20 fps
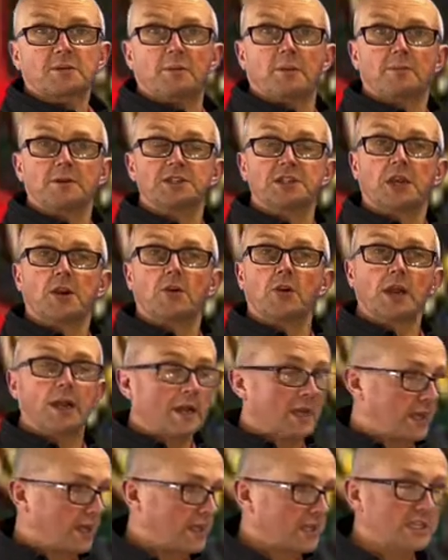
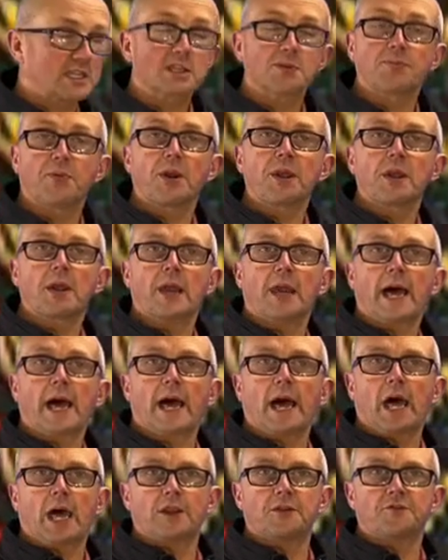material, sprinkle
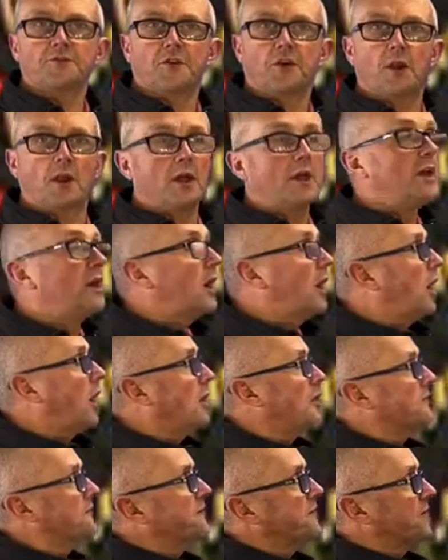a handful
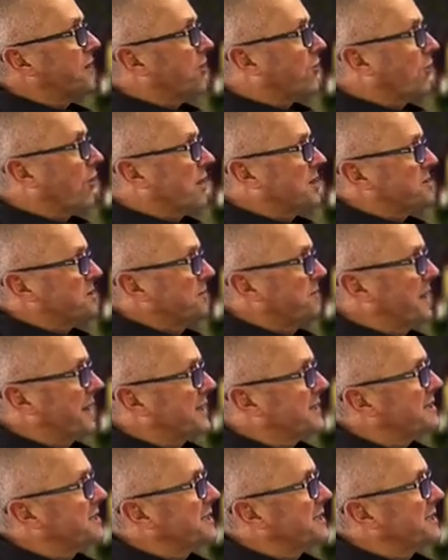of the Garota mix,